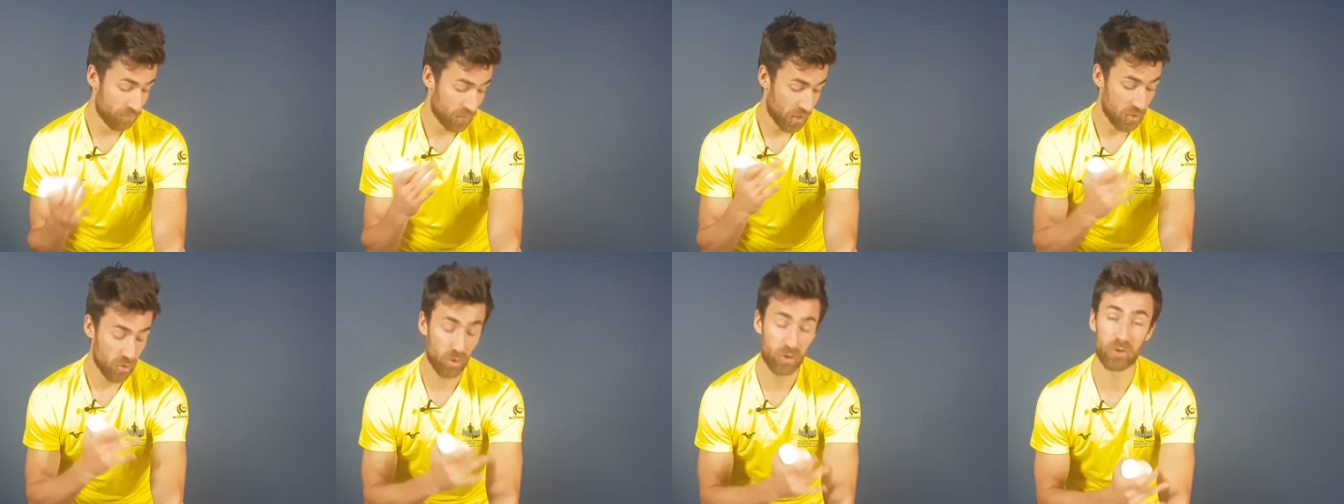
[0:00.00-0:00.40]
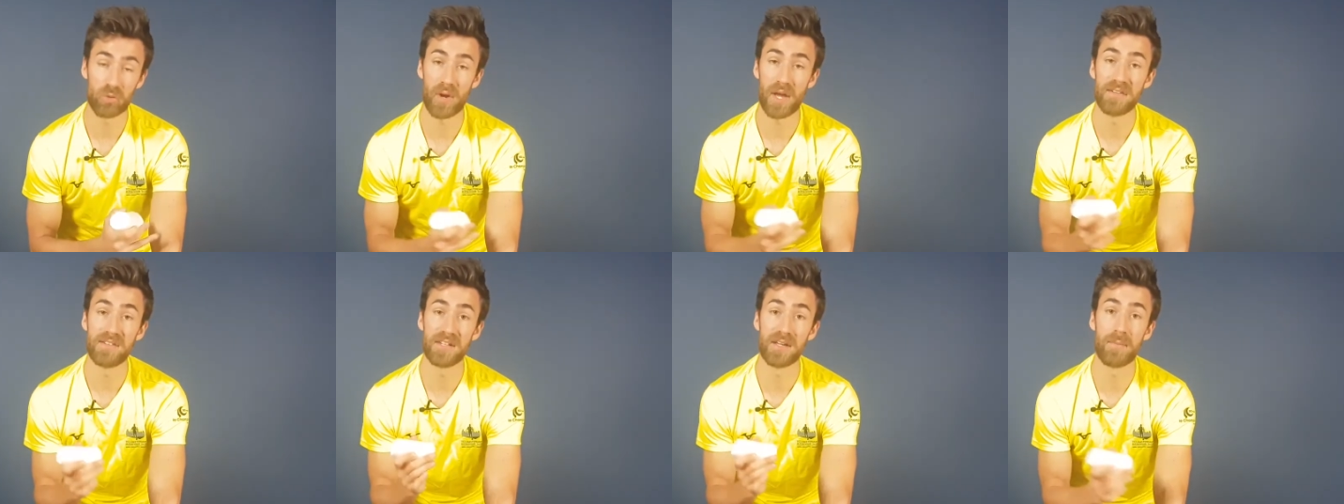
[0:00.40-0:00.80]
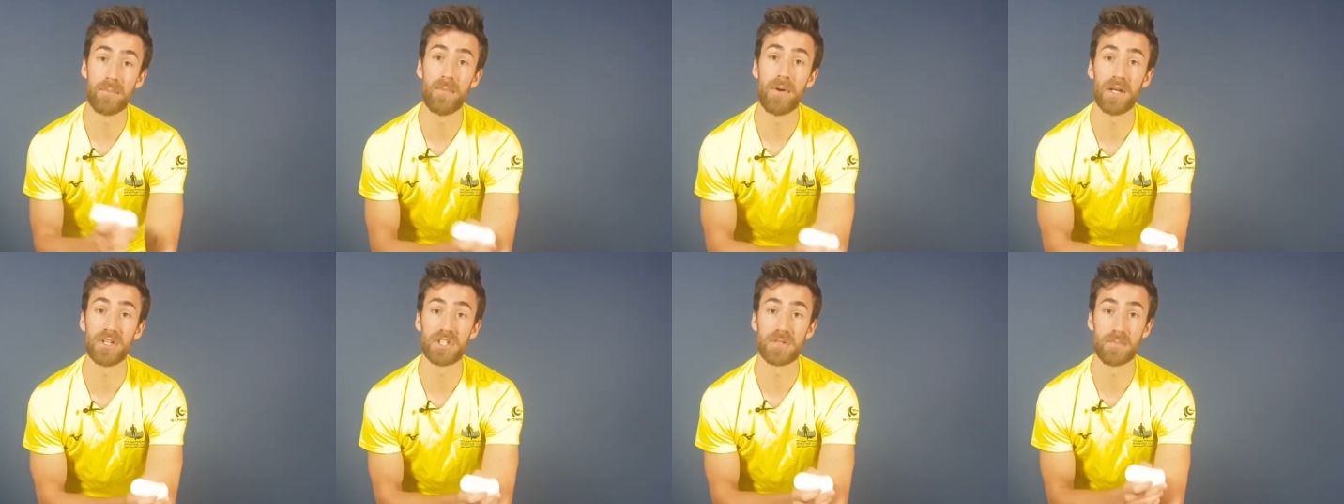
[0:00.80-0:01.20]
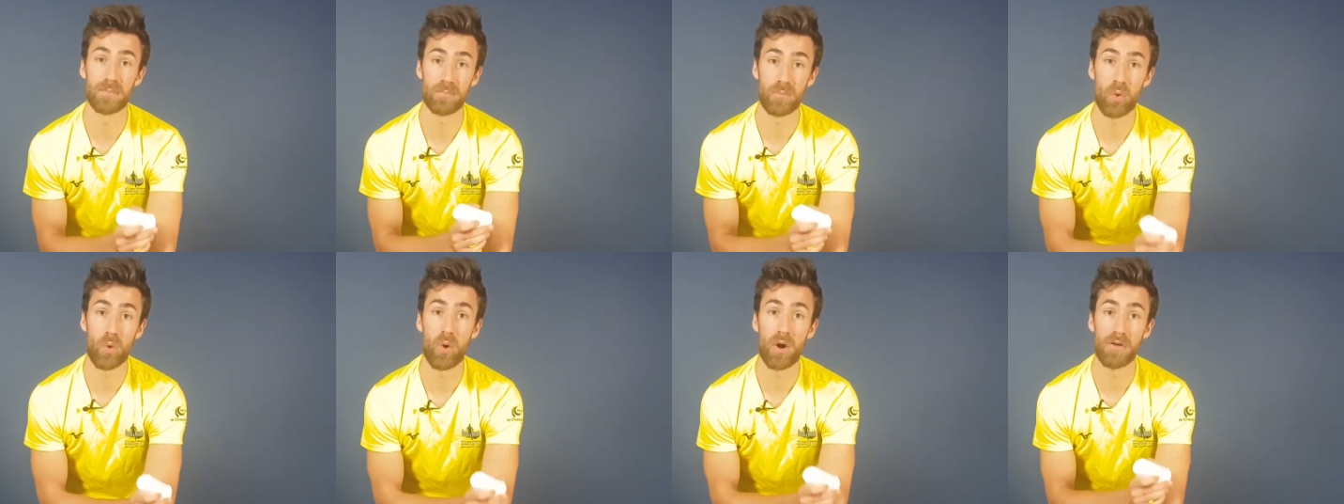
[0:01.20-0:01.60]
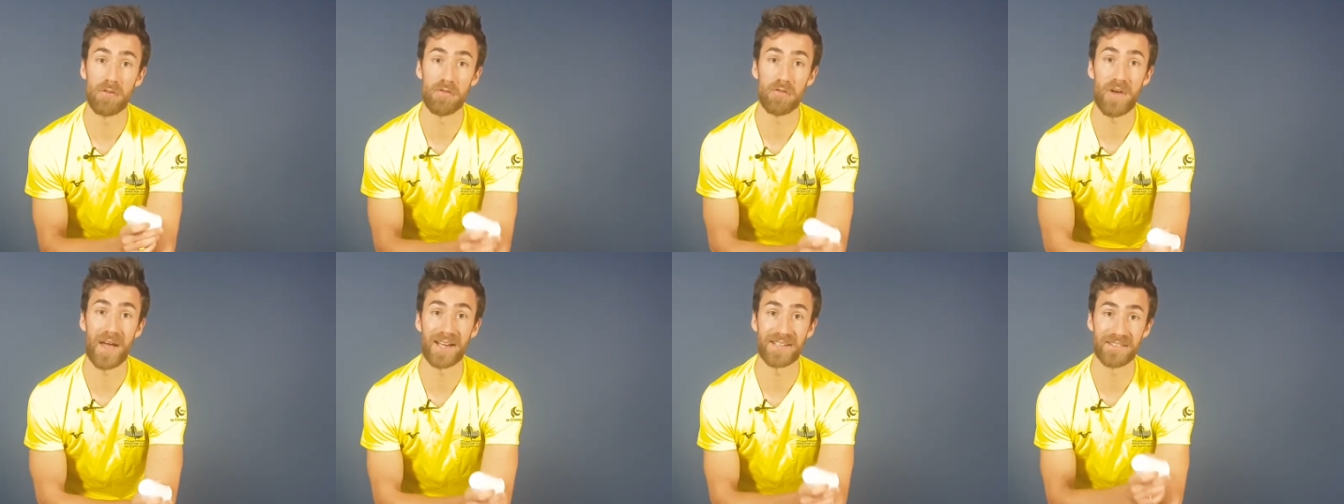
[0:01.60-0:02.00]
you're creating a much more
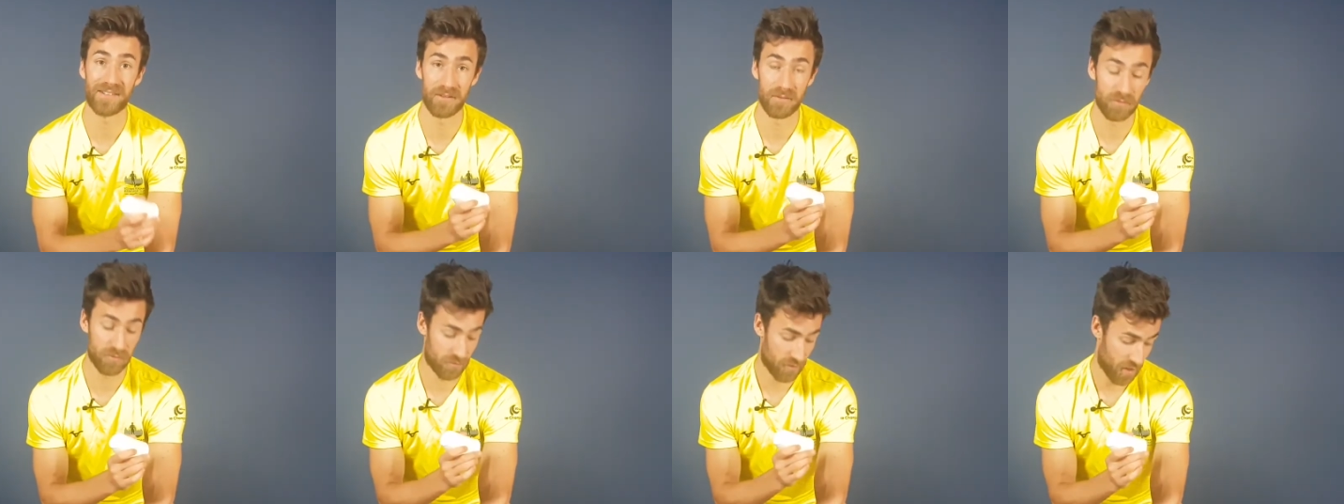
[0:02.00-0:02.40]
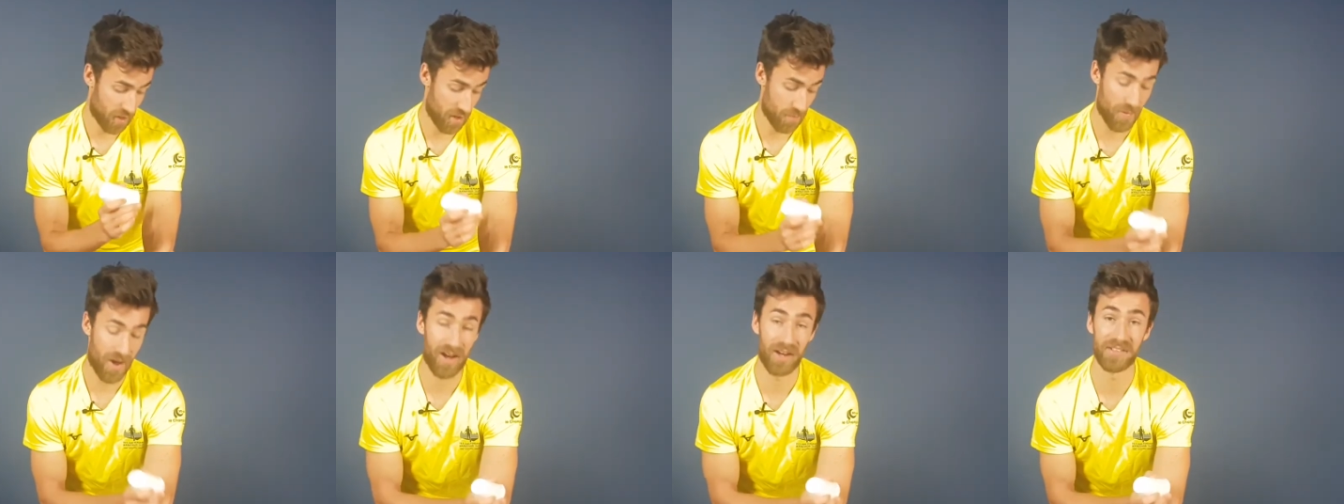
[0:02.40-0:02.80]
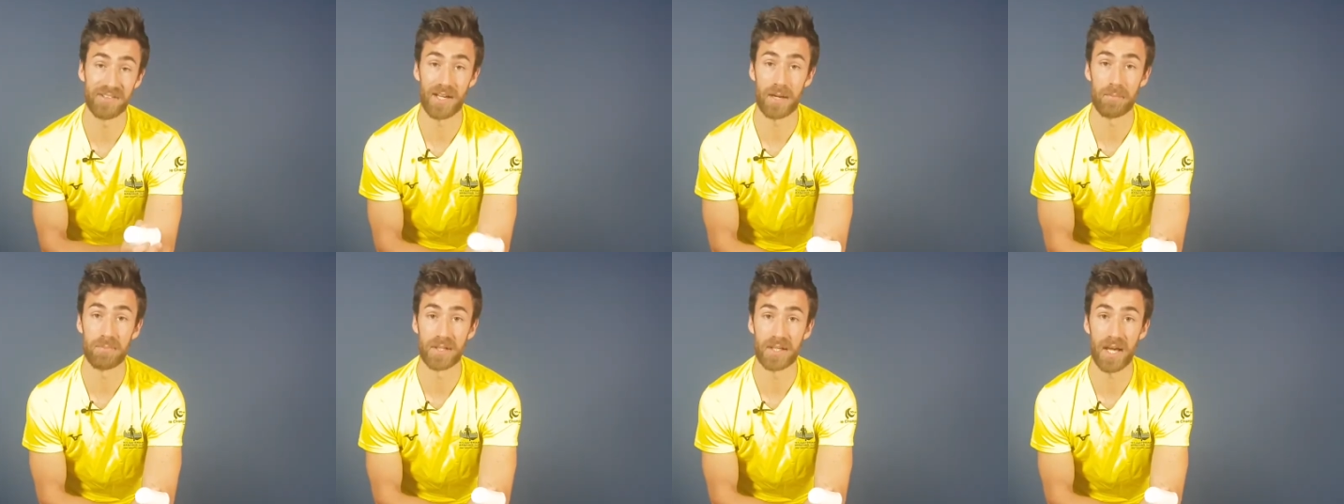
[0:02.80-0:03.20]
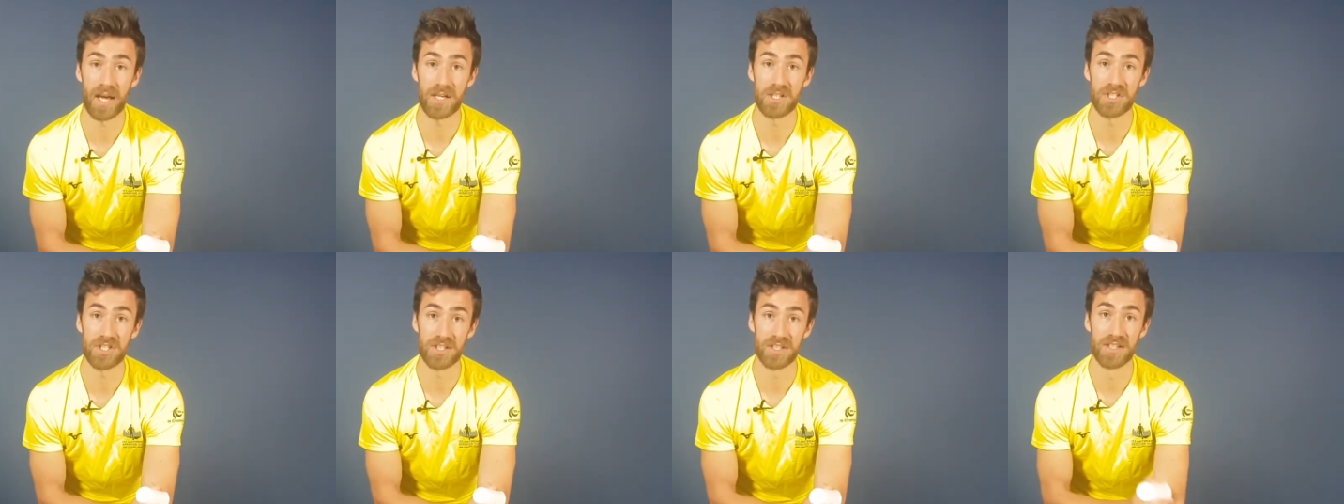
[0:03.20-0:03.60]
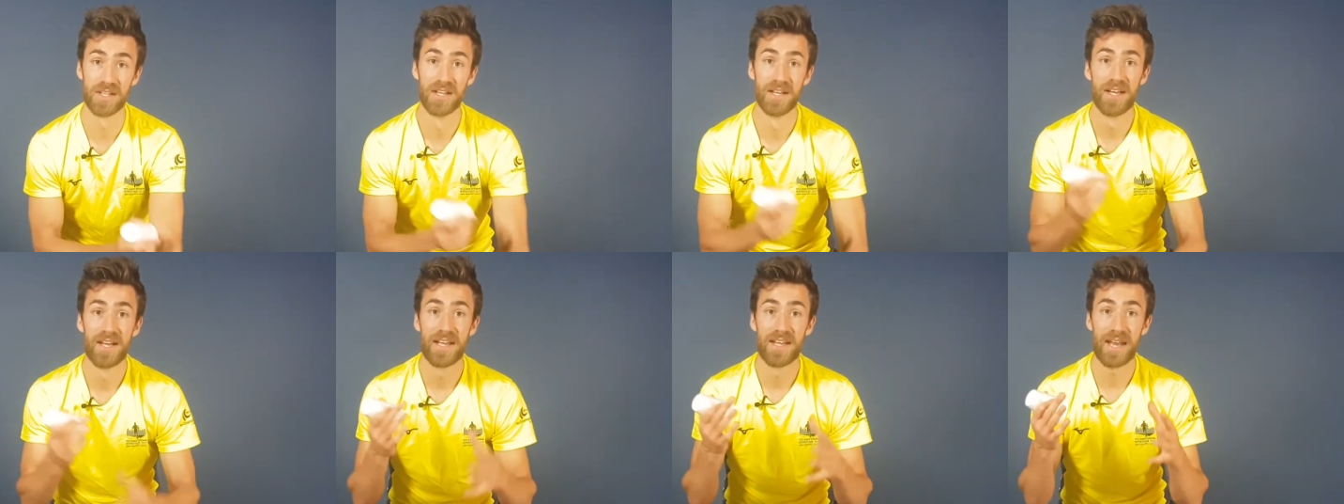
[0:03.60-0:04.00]
effective ice application.
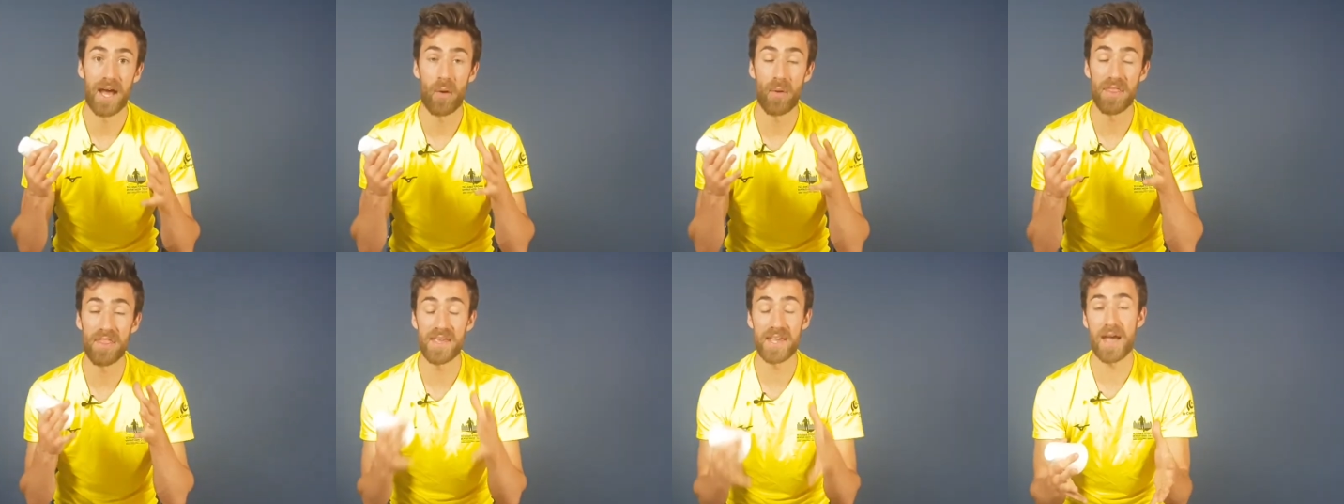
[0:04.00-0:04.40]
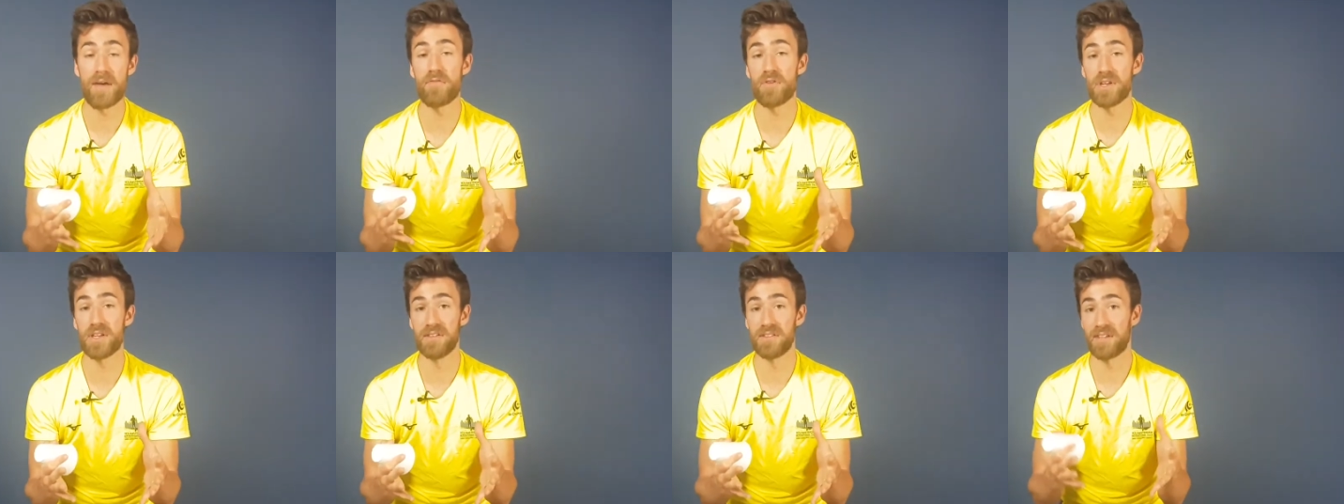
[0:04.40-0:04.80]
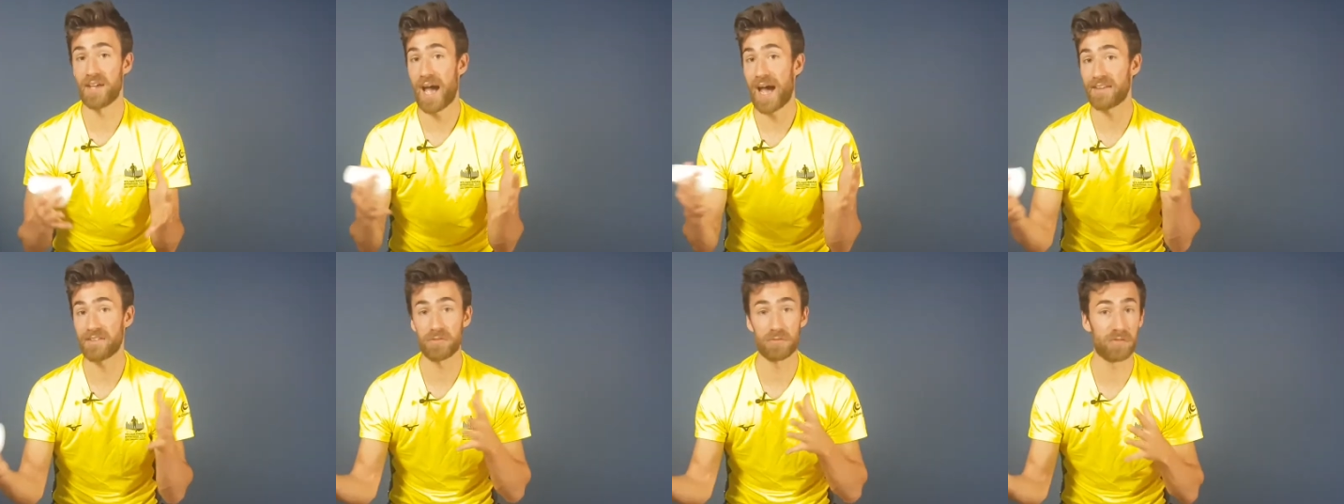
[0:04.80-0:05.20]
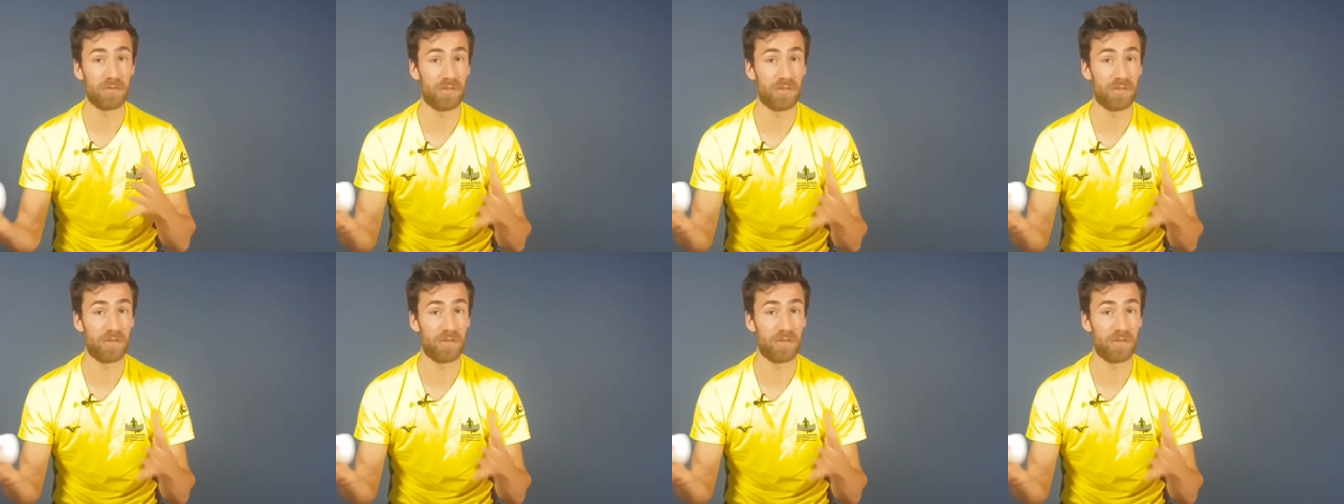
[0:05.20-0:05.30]
Now, in the evidence, it hasn't